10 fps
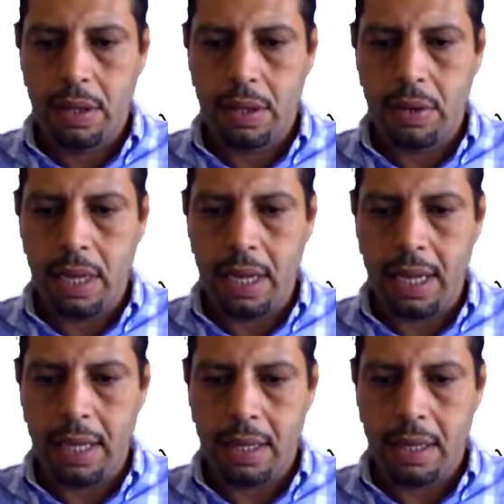so
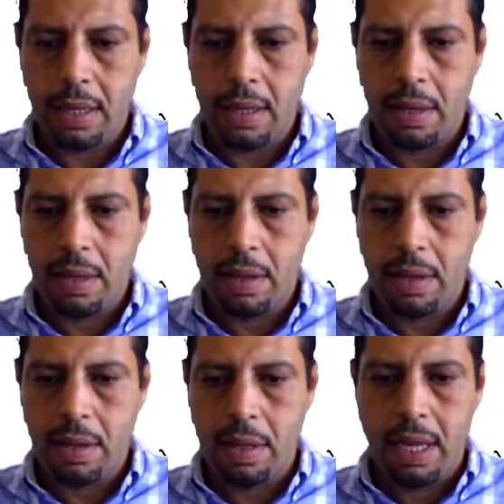a
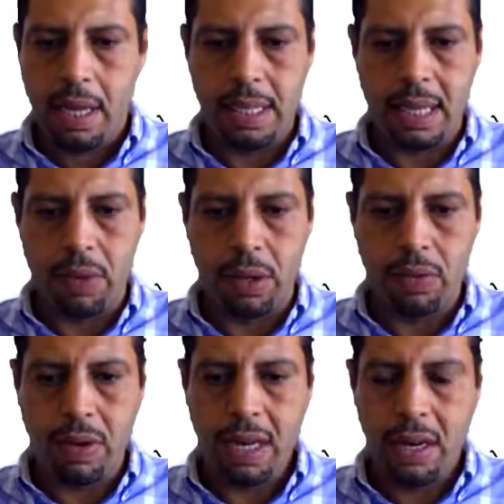is equal
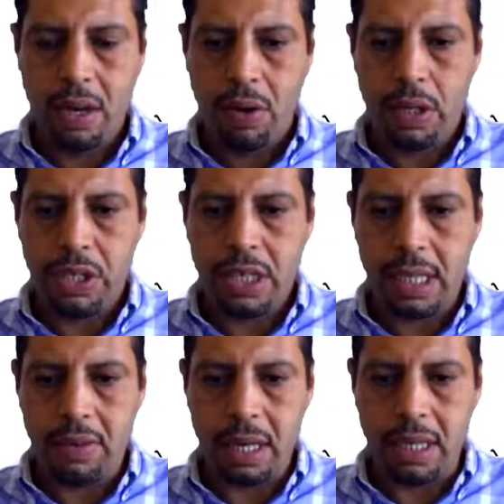to 1, which
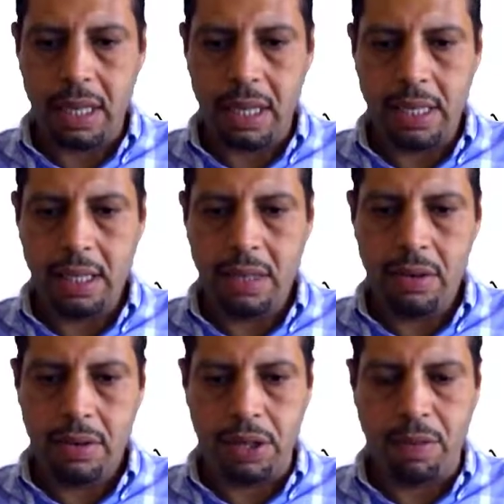is greater than
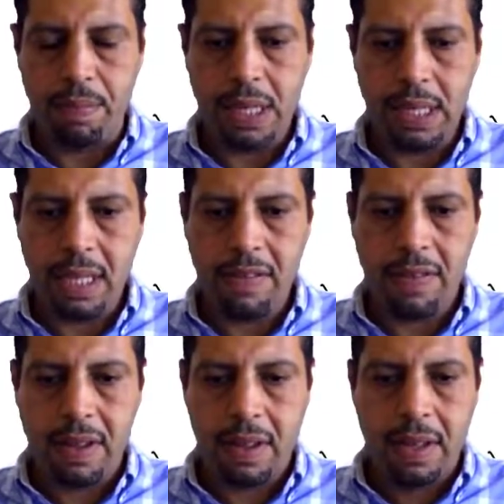0, so positive.
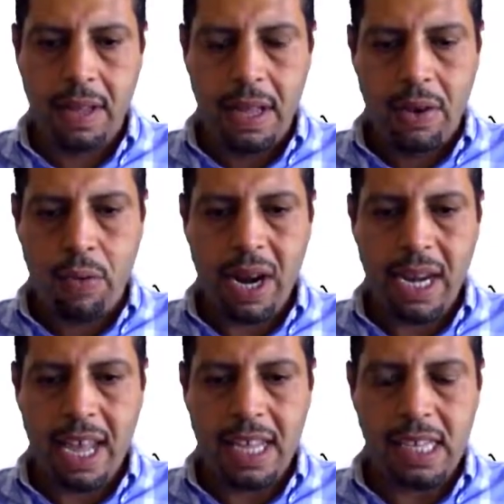
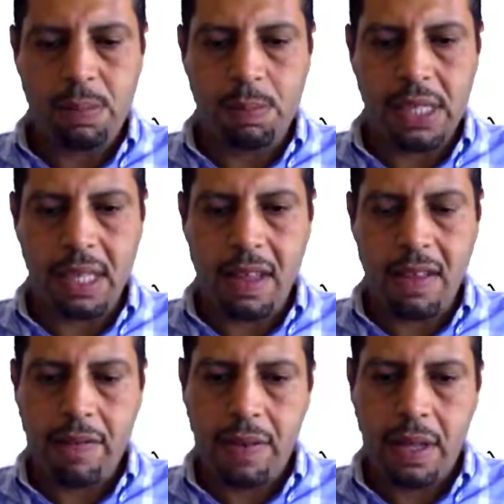When a is
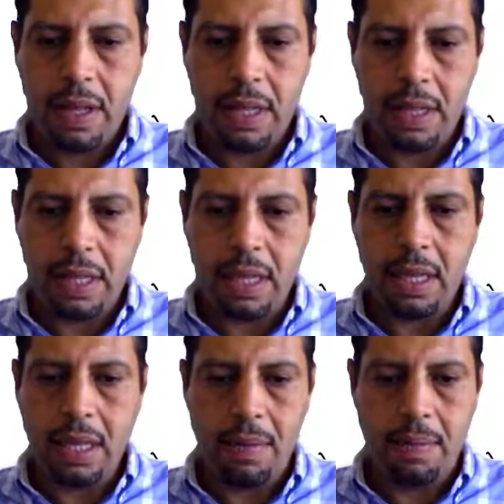positive,
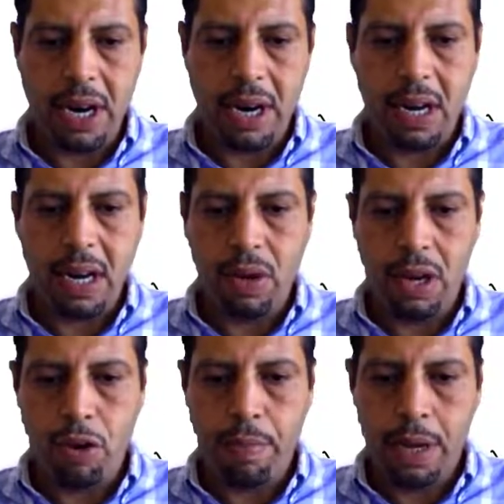the parabola
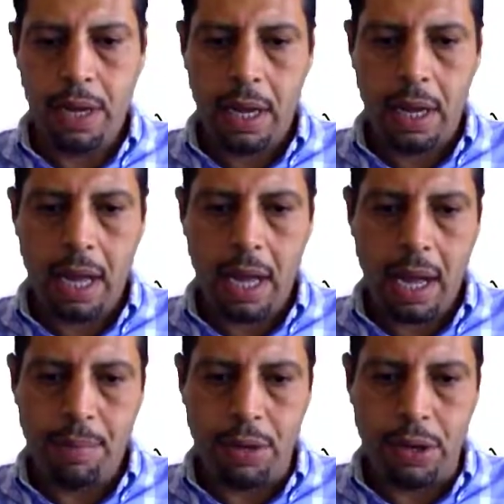will open
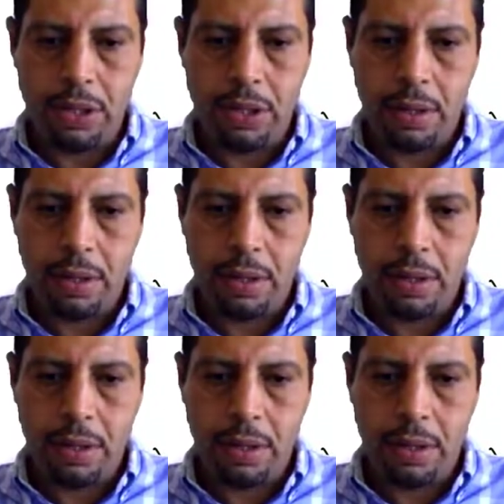upward,